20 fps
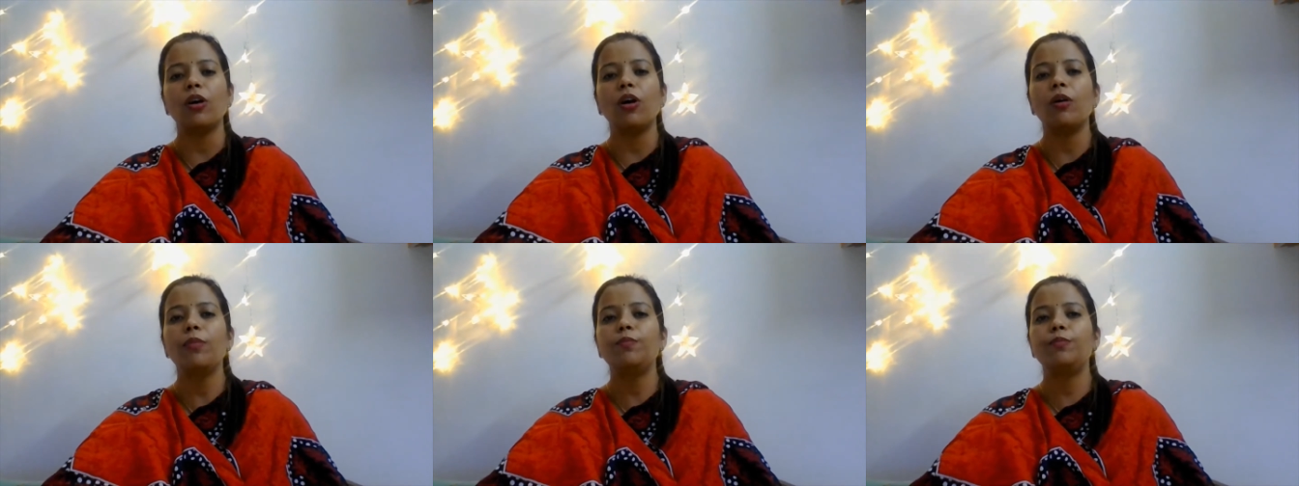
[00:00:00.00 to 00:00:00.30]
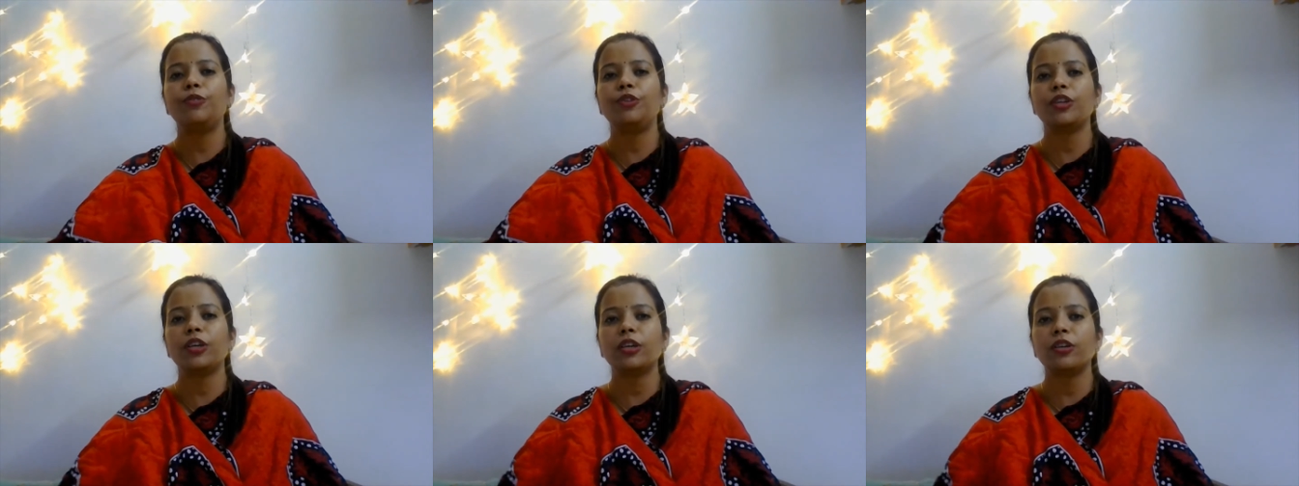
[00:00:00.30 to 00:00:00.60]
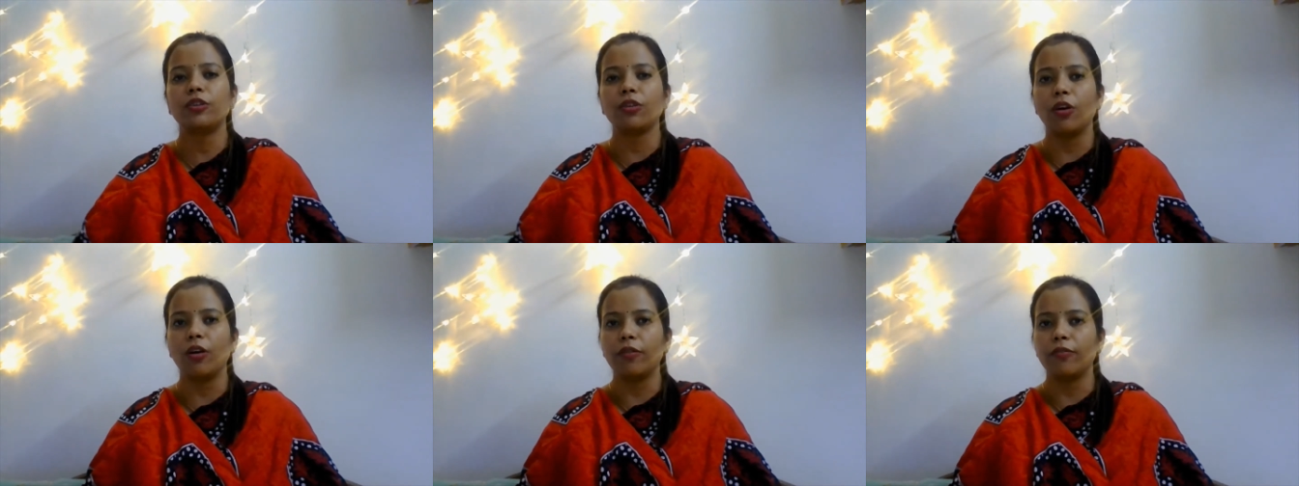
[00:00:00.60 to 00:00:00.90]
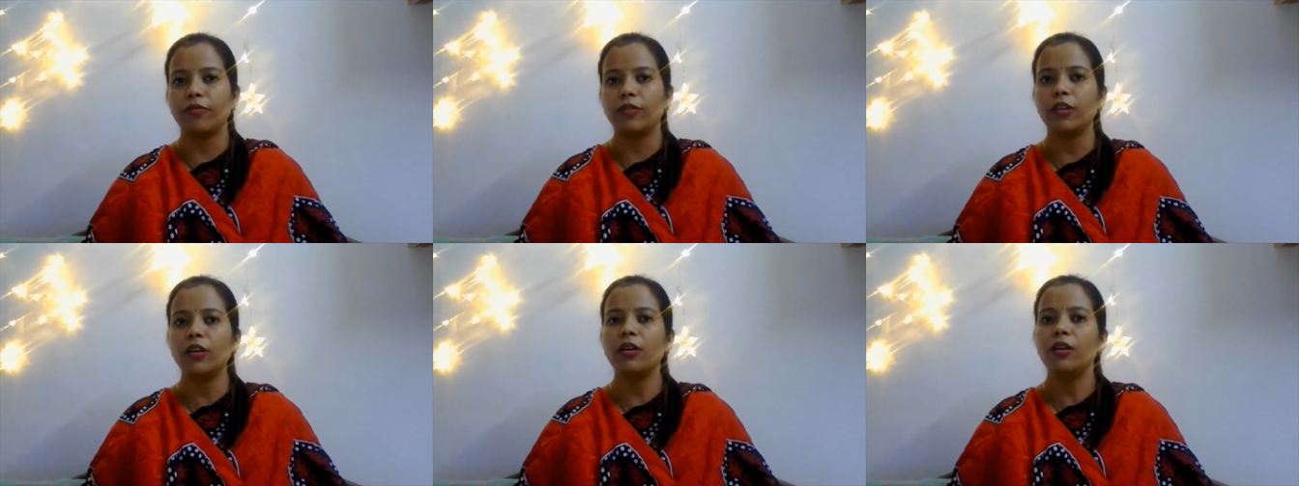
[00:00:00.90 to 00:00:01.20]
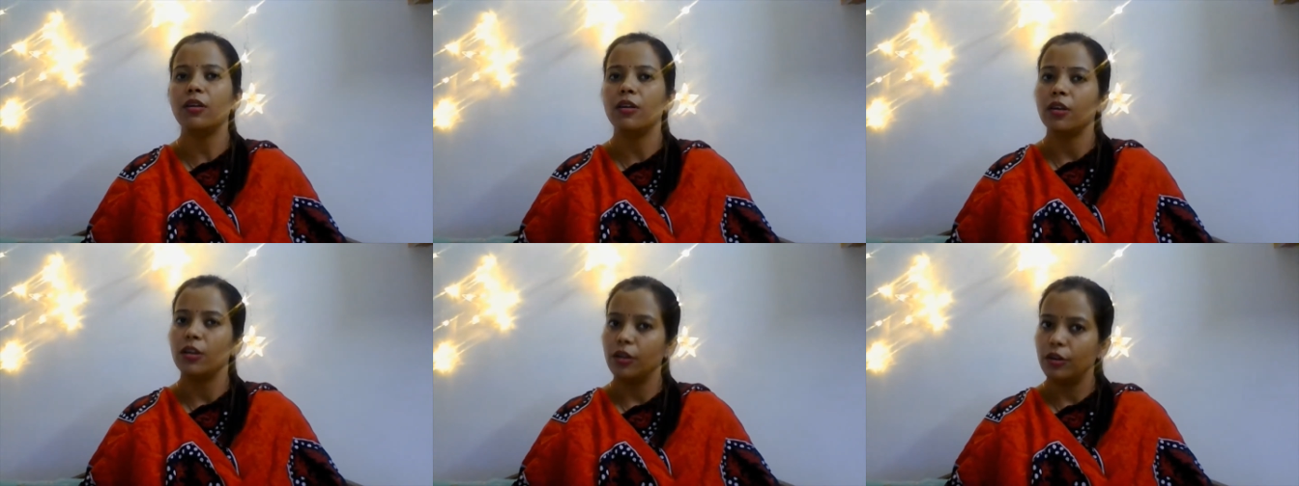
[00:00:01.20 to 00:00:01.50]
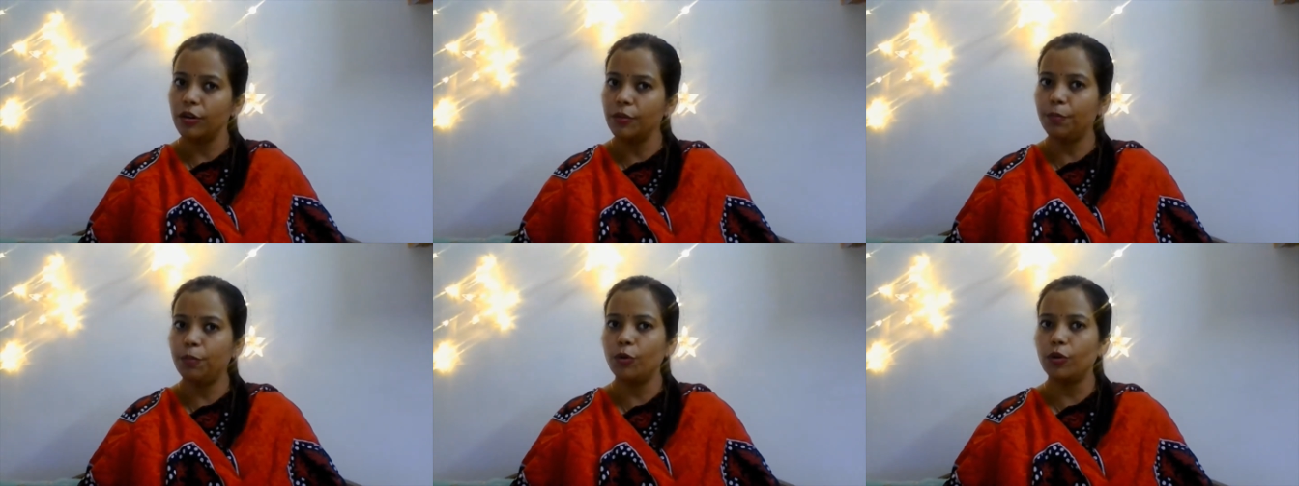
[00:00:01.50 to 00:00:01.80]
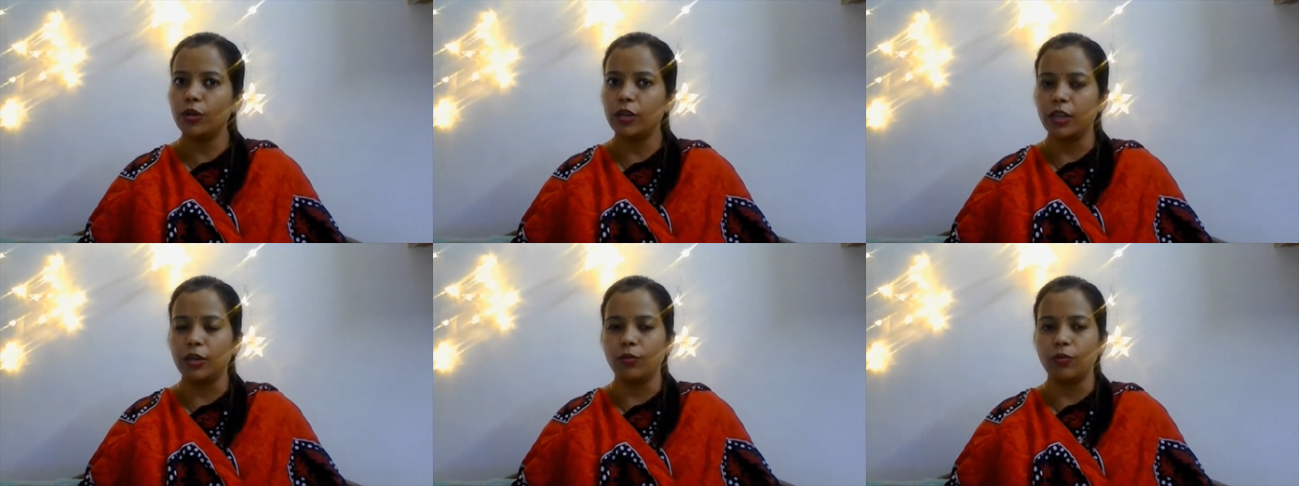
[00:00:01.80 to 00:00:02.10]
object of the
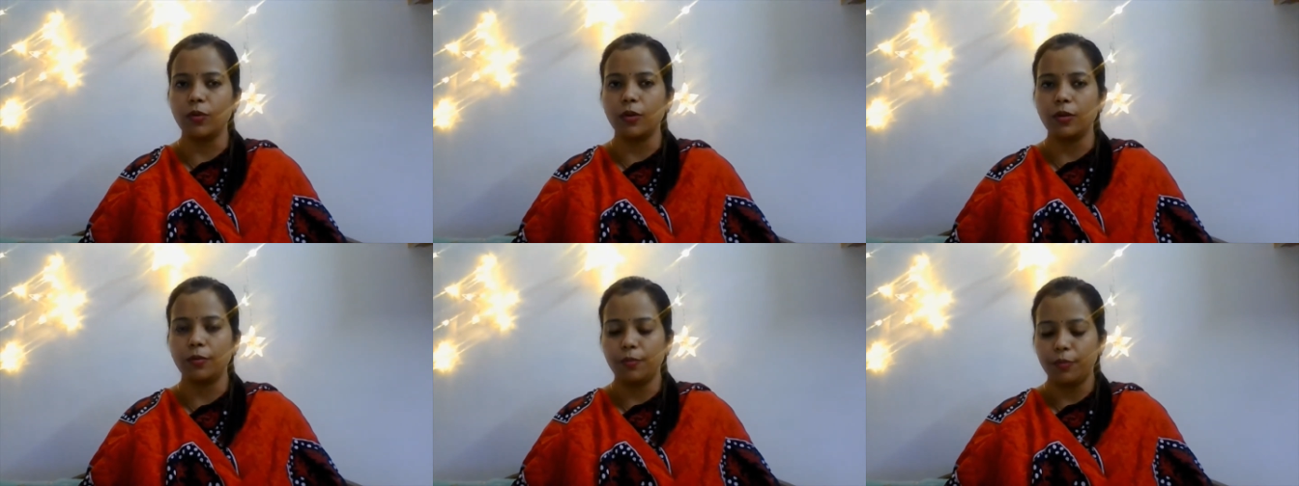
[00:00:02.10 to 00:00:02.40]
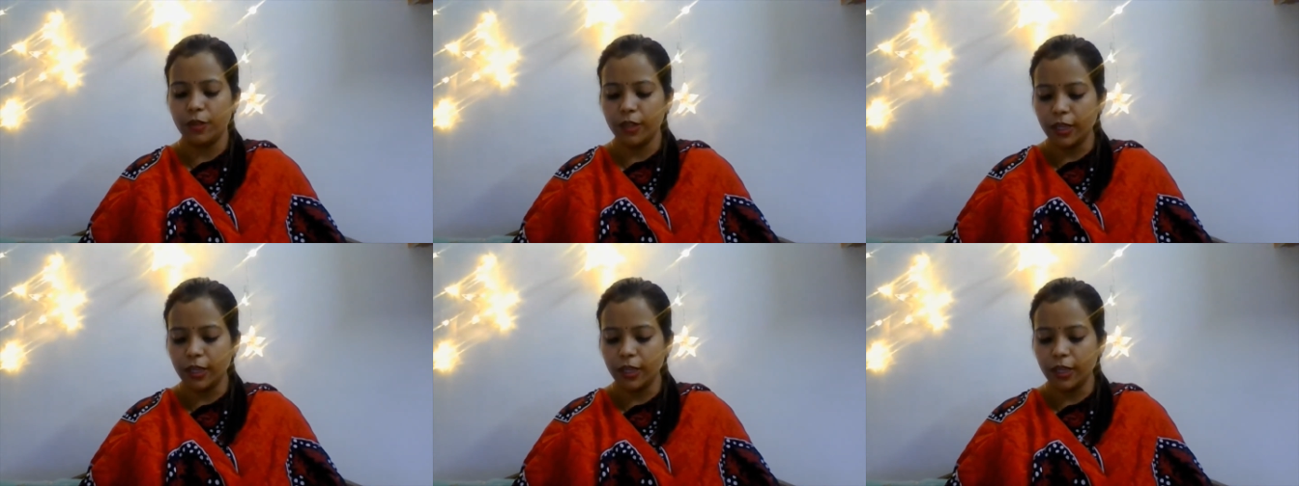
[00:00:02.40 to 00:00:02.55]
reporting verb.